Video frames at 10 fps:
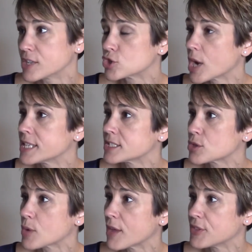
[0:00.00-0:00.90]
addressed
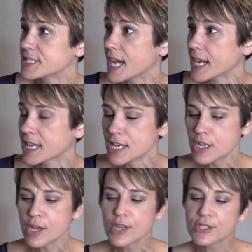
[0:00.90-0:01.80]
throughout the deck.
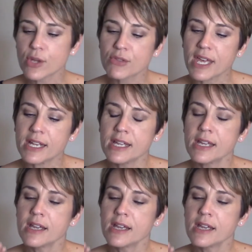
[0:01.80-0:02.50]
Yes. So that